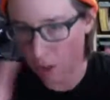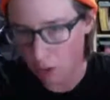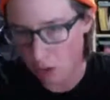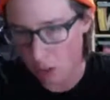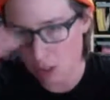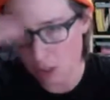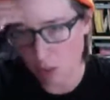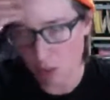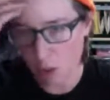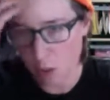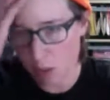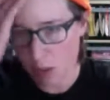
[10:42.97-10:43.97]
the globe
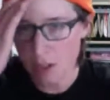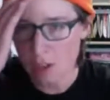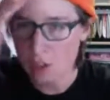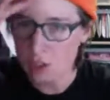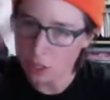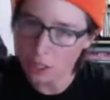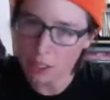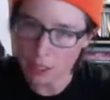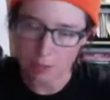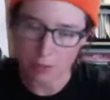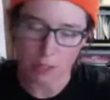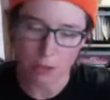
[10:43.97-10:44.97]
started in
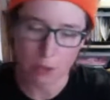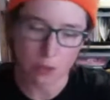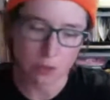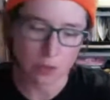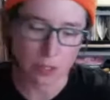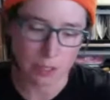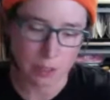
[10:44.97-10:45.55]
Vancouver, and